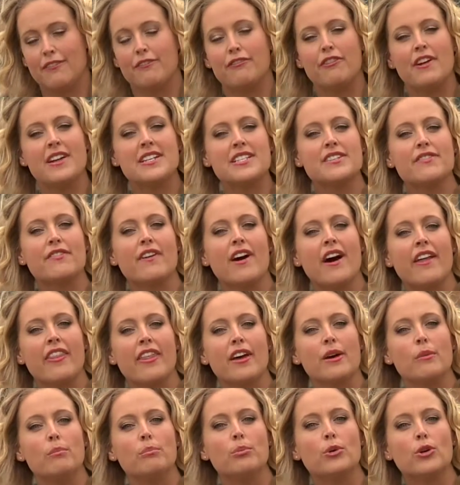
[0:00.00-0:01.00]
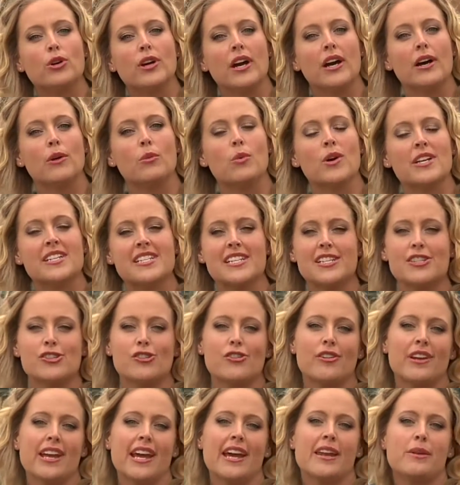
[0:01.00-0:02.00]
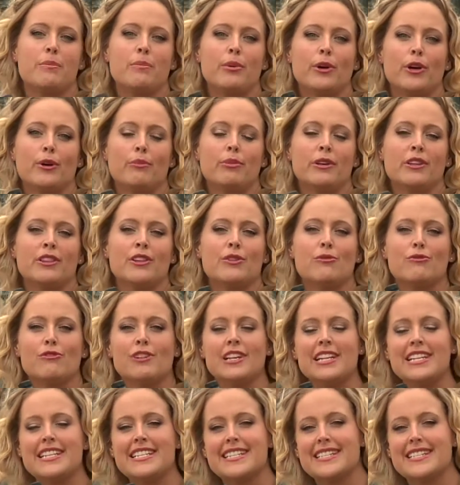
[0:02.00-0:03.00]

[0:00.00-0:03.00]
Fred's father, Booker, wanted to create a bourbon that really